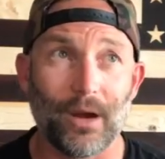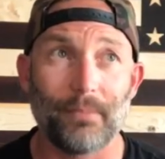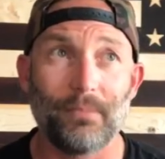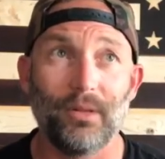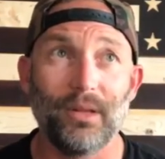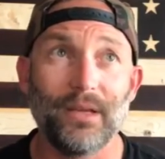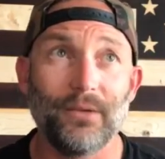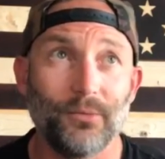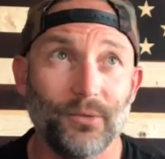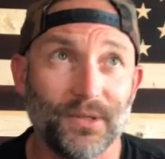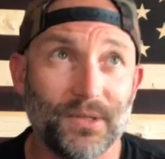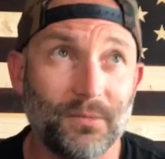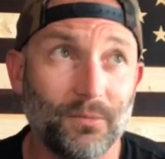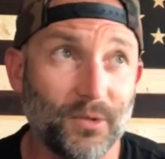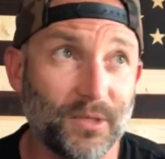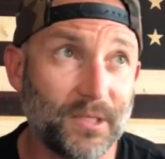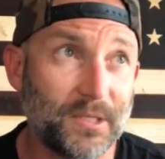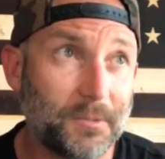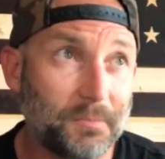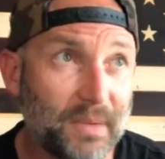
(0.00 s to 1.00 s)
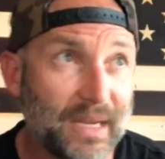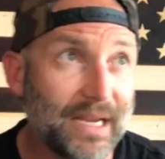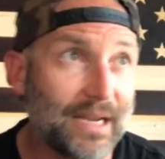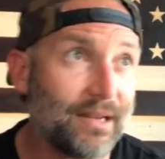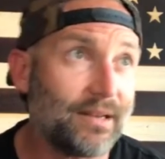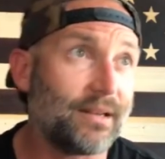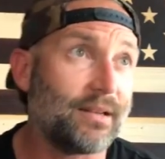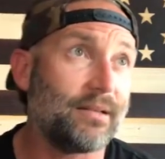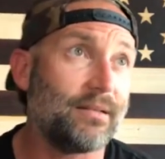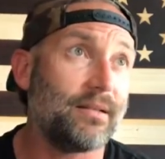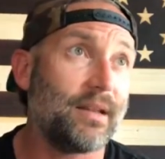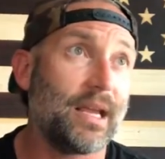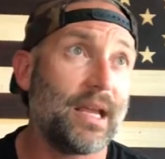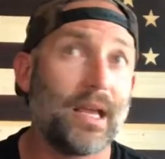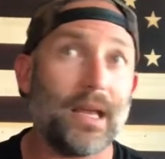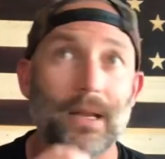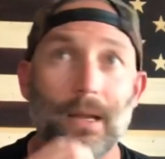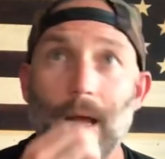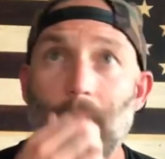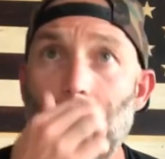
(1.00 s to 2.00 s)
I believe was speed
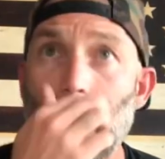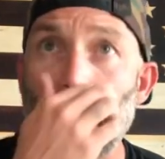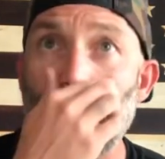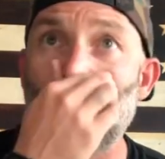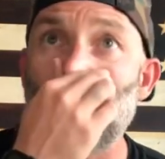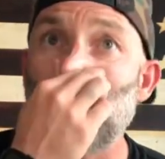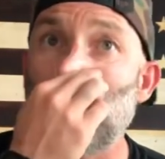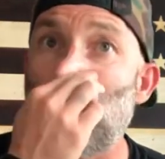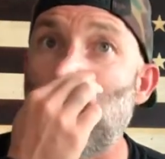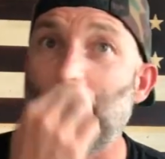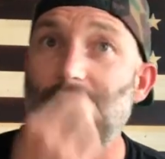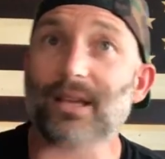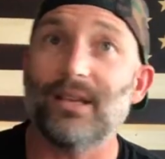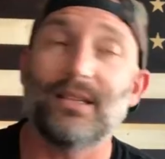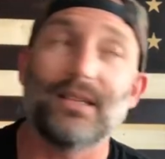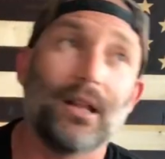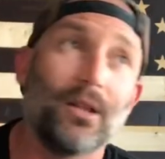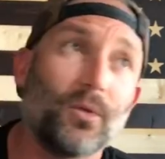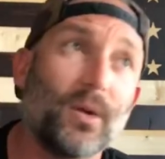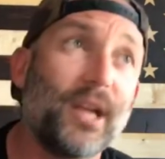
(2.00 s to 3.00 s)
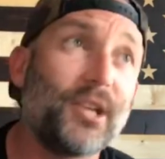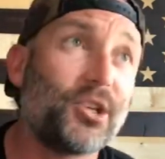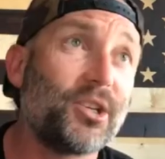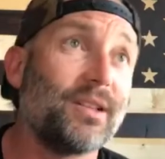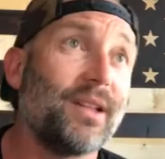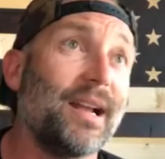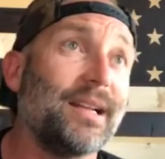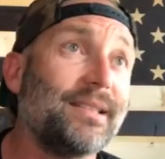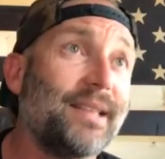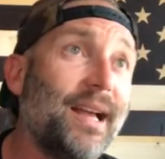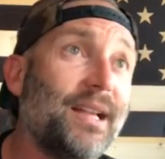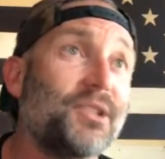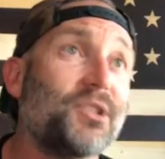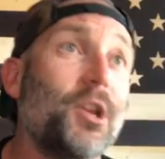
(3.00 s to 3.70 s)
and quick acceleration like that.